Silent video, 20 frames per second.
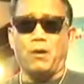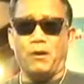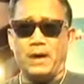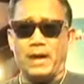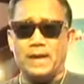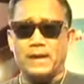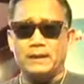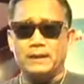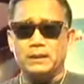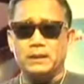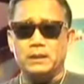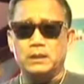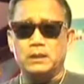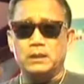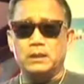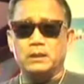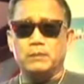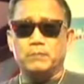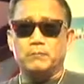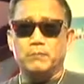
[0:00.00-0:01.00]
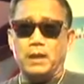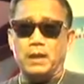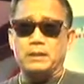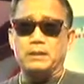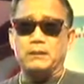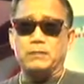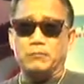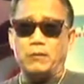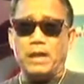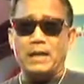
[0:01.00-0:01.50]
All right?
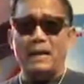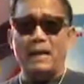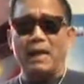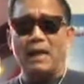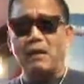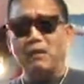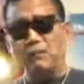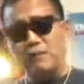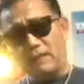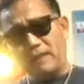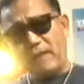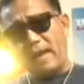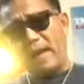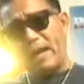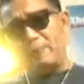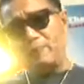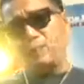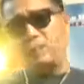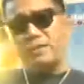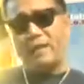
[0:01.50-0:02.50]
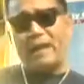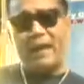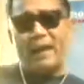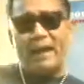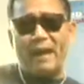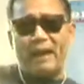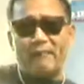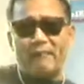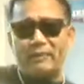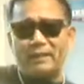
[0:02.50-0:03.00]
But right now, I put
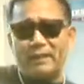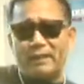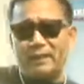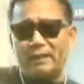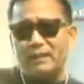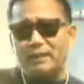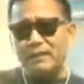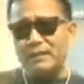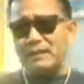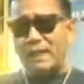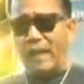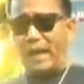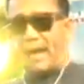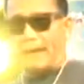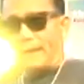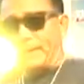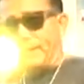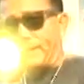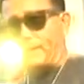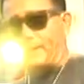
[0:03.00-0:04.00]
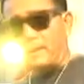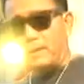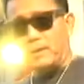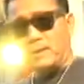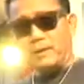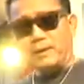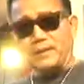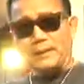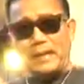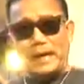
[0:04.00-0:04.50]
everything on the side.
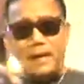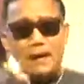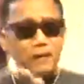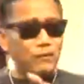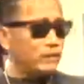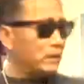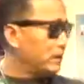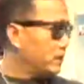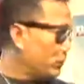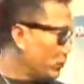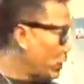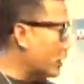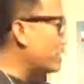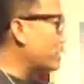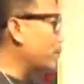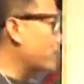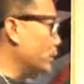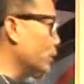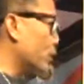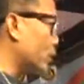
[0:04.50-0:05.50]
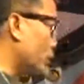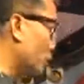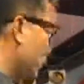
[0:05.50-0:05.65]
Now, this is what I'm doing.